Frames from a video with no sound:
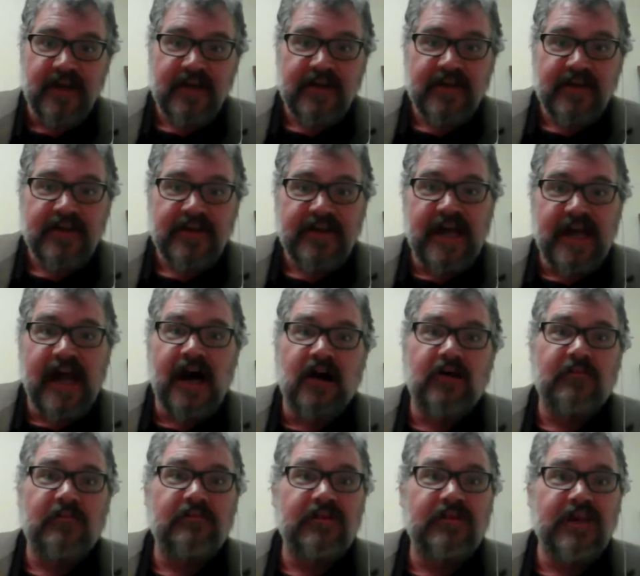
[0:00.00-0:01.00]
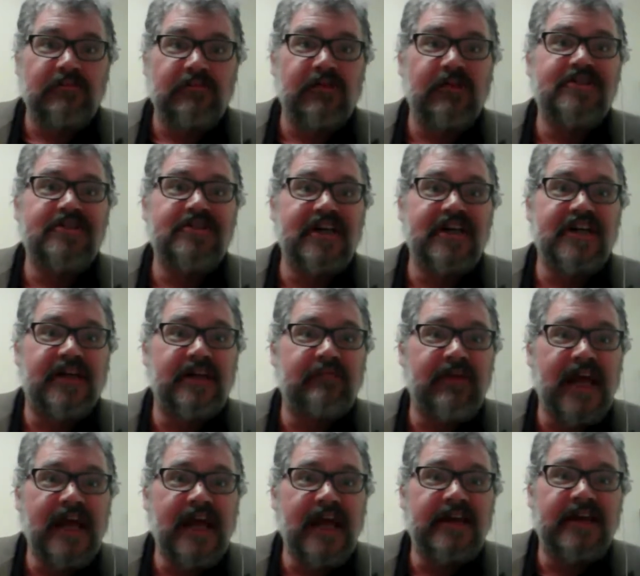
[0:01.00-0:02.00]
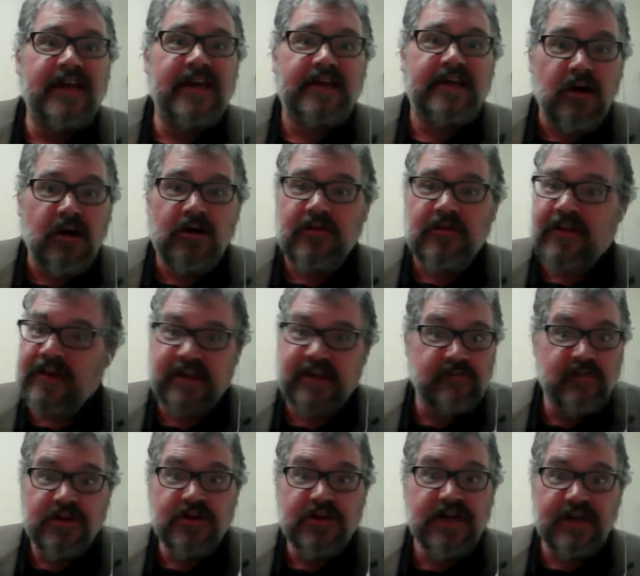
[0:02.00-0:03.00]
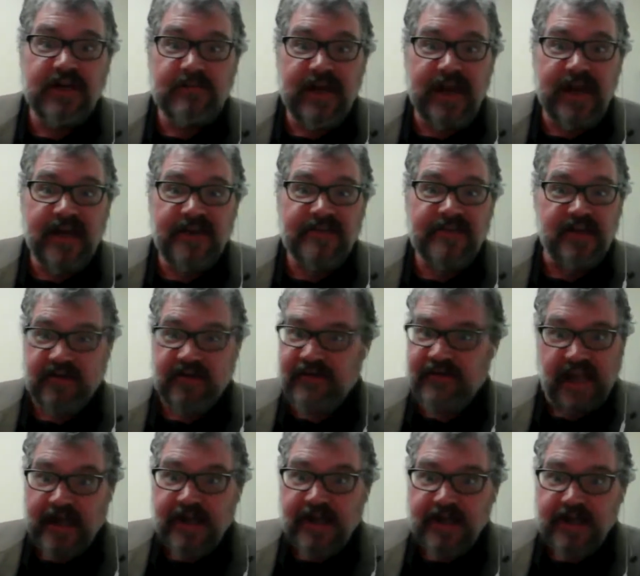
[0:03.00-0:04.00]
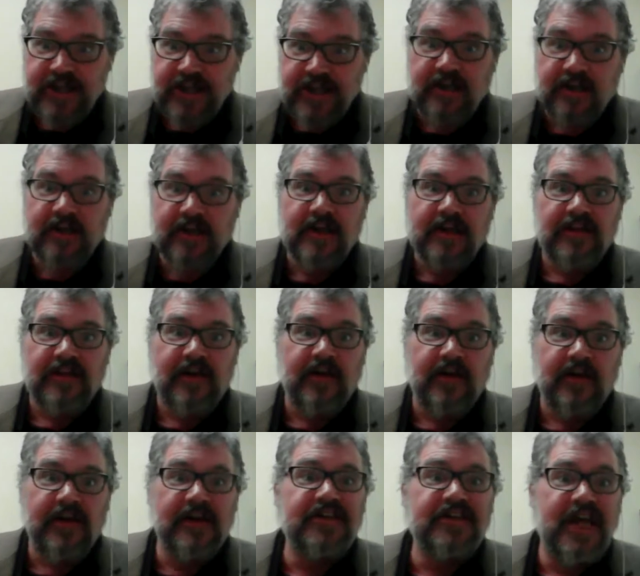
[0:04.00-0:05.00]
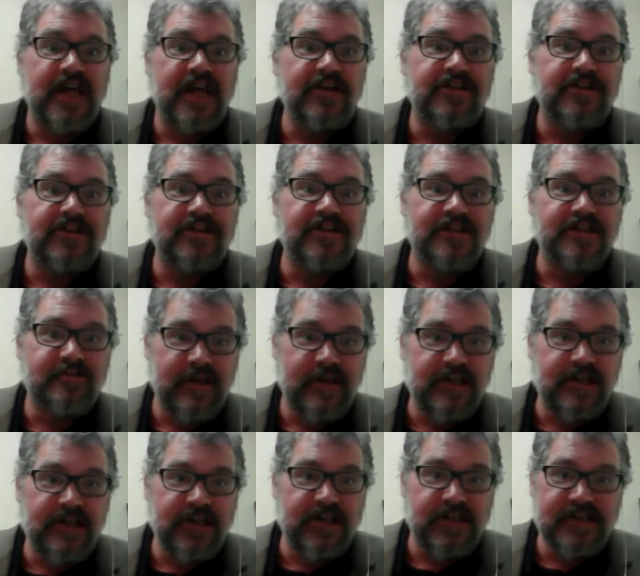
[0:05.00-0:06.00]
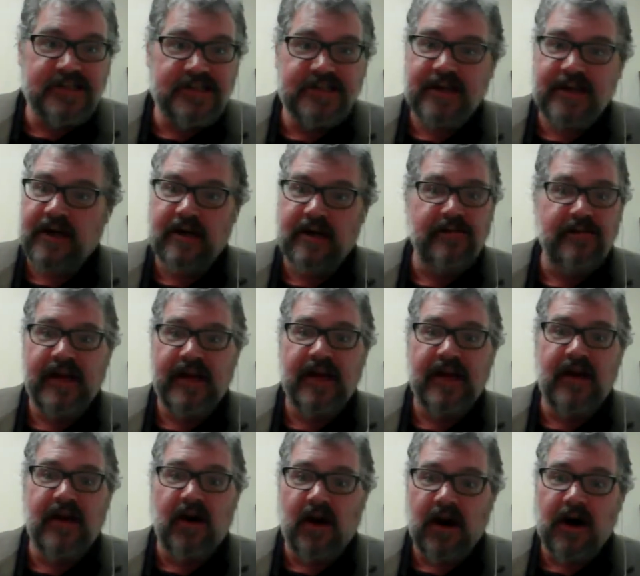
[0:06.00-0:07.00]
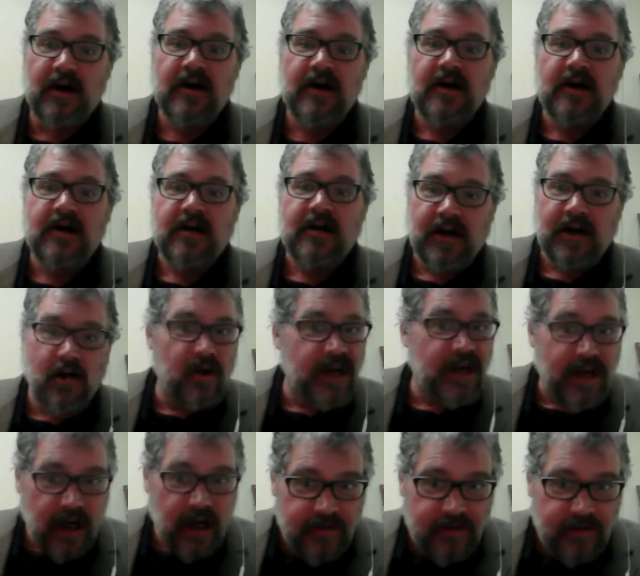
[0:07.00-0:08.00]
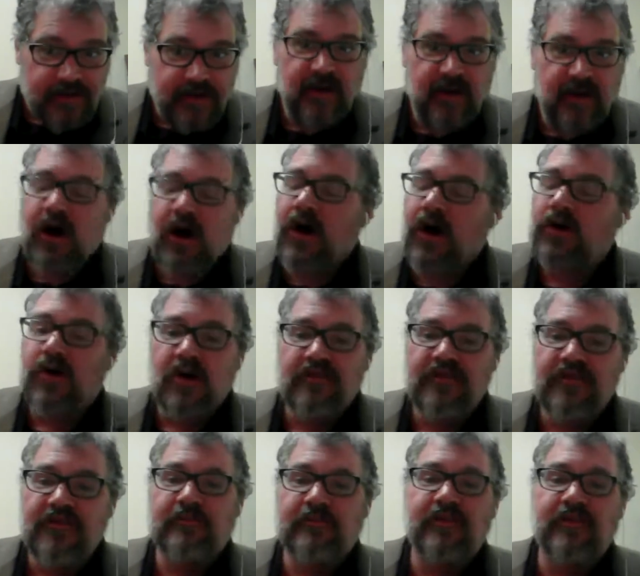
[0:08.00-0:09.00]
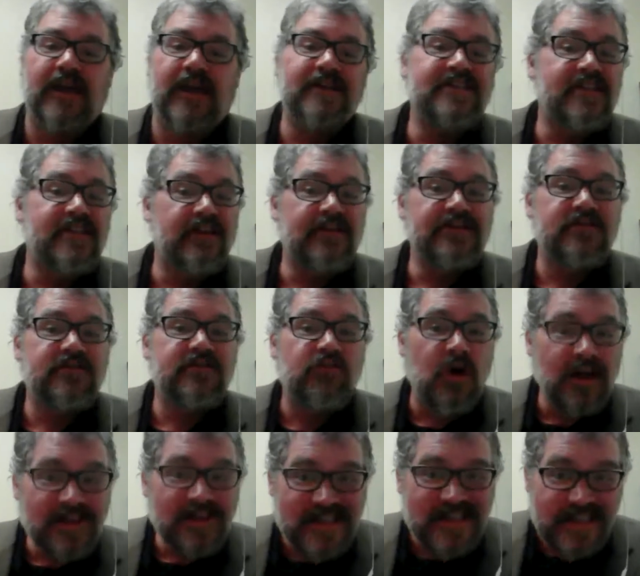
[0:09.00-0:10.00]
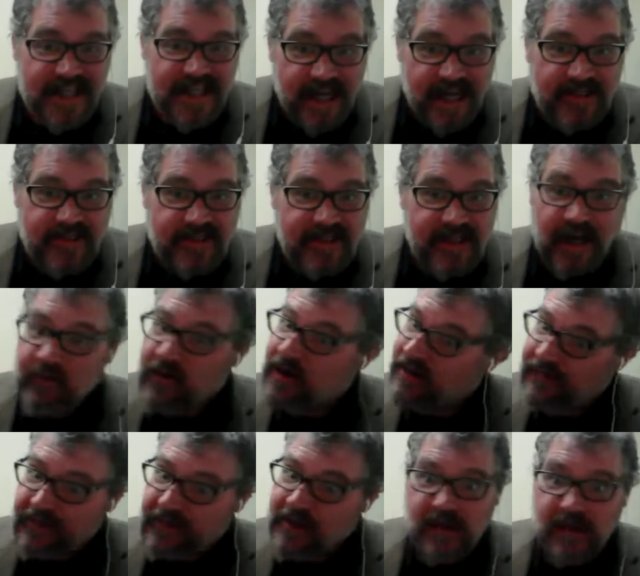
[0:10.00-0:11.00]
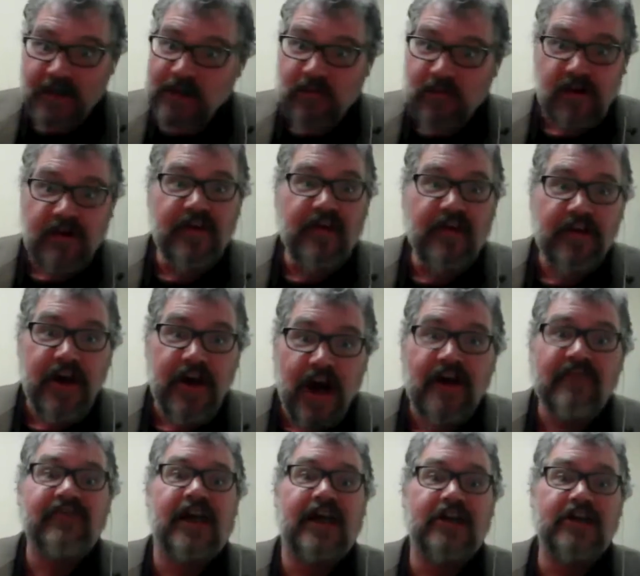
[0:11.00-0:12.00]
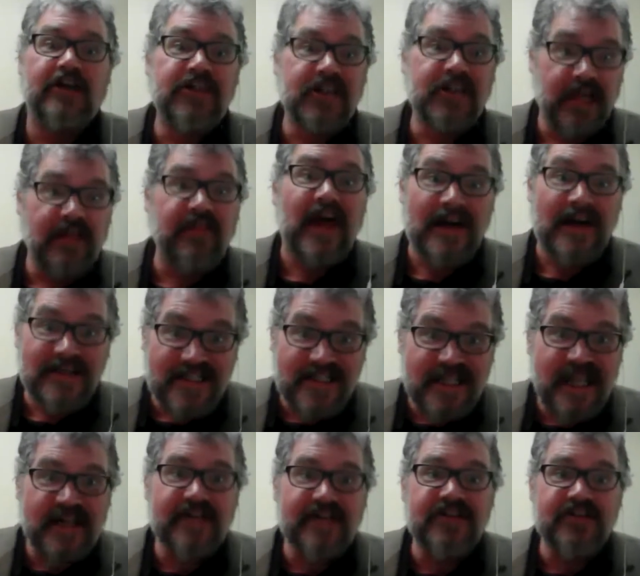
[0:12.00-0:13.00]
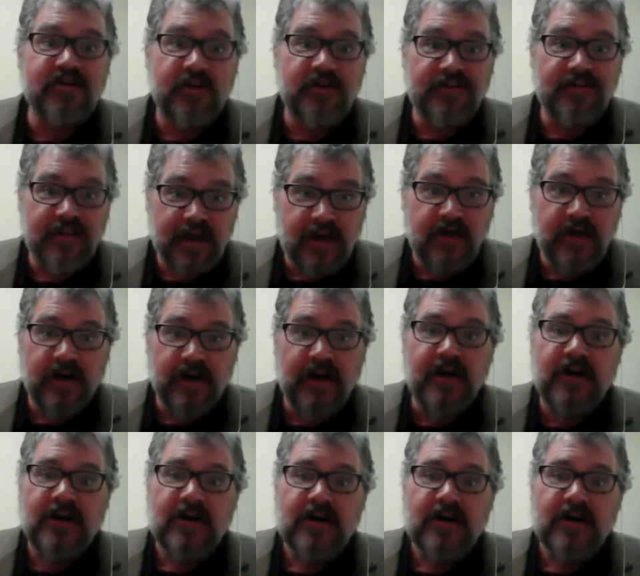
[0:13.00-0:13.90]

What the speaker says: Now, people who study banking know that community banks are vanishing. They're an endangered species. They are going under all over the place. There's one state, however, where they're not vanishing, and that state is North Dakota.